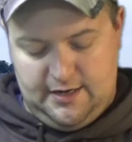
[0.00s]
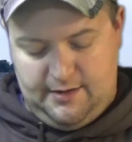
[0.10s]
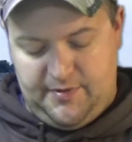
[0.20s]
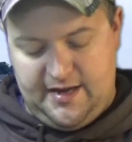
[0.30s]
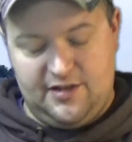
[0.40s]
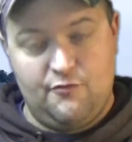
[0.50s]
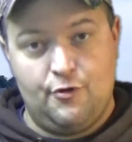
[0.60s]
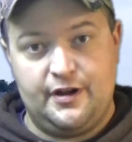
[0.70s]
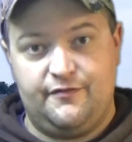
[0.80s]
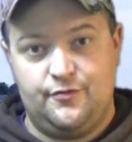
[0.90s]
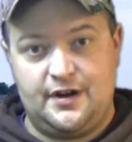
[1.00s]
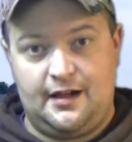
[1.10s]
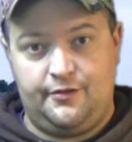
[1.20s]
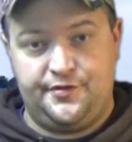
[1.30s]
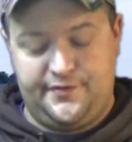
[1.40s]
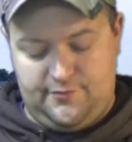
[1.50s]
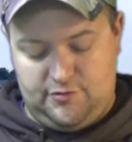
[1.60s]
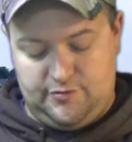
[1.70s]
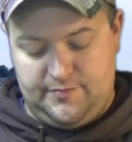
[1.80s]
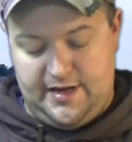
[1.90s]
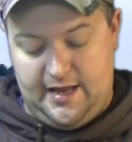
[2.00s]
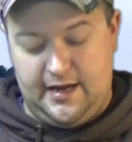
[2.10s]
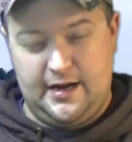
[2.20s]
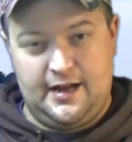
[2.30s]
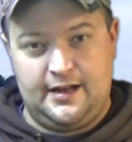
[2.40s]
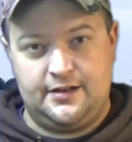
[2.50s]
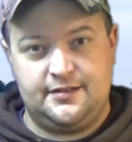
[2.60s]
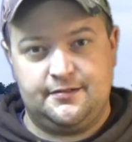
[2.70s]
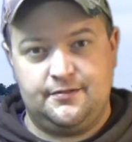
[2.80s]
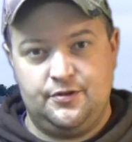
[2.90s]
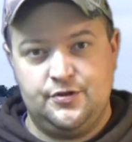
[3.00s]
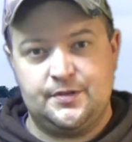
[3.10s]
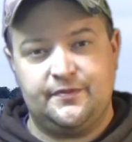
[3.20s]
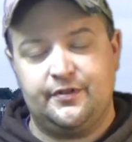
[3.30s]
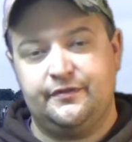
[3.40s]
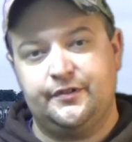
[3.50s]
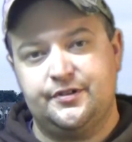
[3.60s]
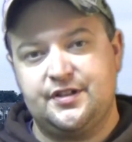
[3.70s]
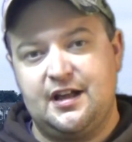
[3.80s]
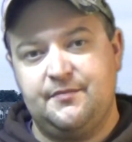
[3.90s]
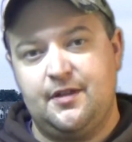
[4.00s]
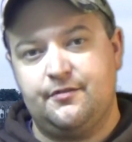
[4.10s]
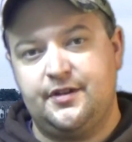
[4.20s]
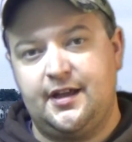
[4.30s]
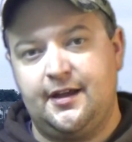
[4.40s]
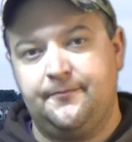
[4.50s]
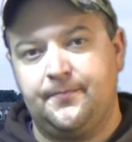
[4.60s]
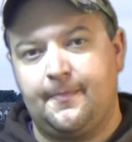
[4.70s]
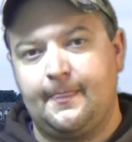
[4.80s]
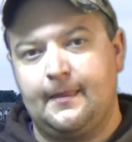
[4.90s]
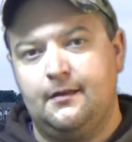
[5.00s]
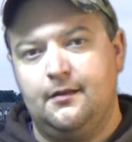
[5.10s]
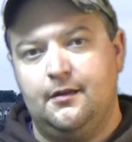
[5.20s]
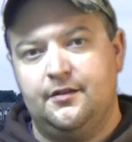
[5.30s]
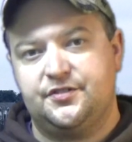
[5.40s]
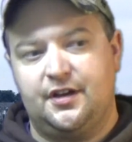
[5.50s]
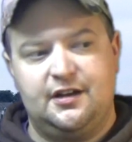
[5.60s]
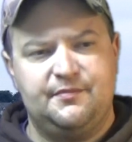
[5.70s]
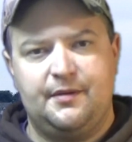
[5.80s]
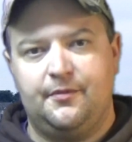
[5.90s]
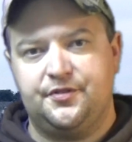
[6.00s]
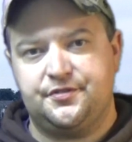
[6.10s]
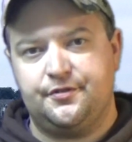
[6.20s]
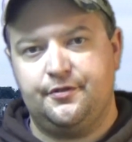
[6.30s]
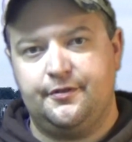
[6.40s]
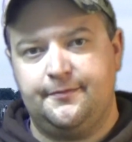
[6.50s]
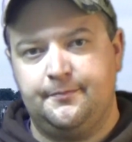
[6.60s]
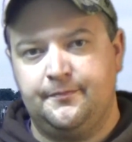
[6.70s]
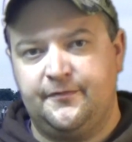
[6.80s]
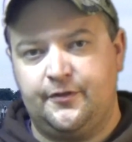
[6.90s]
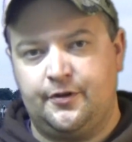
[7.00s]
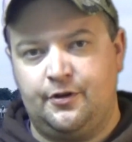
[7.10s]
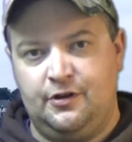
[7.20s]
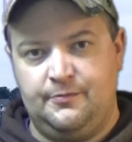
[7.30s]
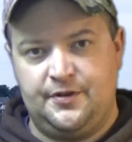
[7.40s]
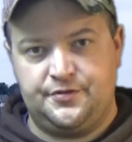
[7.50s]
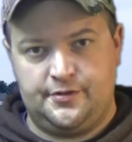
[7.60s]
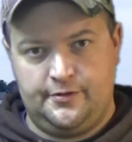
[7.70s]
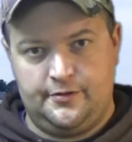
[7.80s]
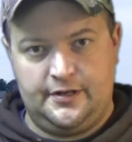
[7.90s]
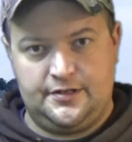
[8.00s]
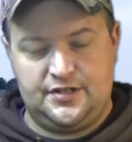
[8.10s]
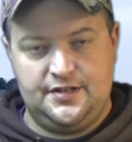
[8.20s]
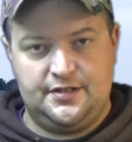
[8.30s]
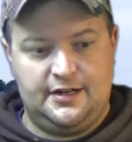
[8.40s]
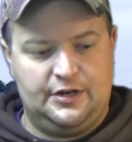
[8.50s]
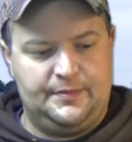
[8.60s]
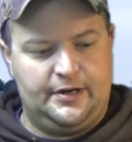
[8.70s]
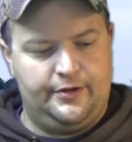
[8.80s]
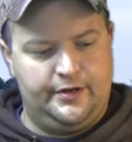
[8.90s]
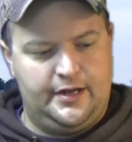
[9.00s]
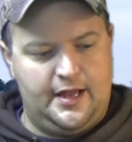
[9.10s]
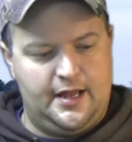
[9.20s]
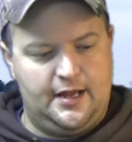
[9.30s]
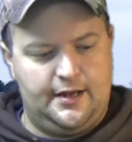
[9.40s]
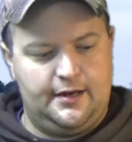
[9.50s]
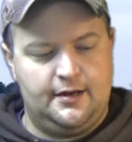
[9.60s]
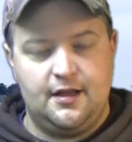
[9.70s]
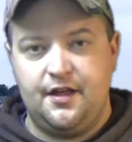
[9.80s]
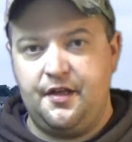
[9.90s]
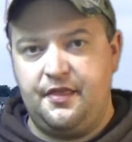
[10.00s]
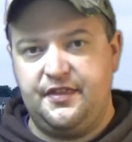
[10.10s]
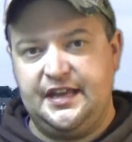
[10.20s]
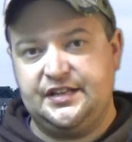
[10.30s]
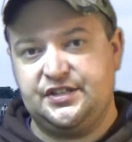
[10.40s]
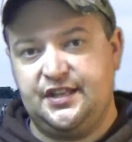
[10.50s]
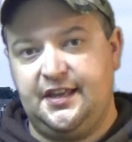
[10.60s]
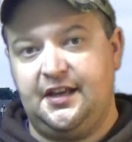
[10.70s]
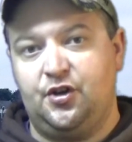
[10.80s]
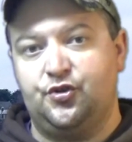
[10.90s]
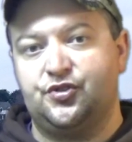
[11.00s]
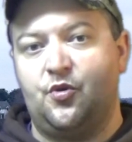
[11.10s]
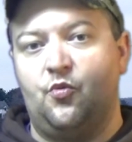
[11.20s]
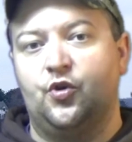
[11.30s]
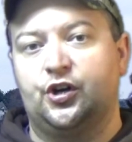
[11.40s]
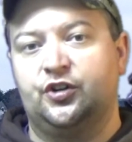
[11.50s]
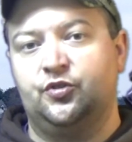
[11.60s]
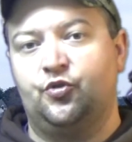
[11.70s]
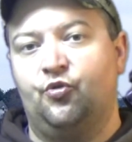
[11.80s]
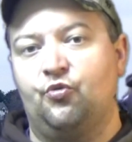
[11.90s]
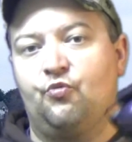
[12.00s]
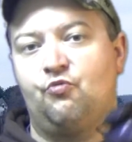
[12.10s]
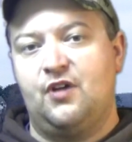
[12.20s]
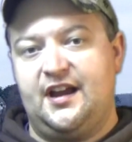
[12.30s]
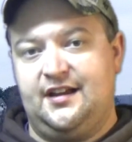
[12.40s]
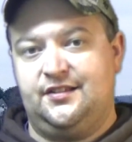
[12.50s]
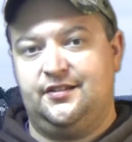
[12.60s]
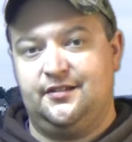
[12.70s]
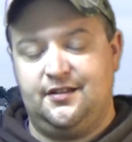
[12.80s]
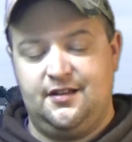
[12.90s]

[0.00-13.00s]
I paid $24 for them, and I used them for the first time the other day, sighting in my muzzleloader for early muzzleloader season here in Maryland, and these things work great.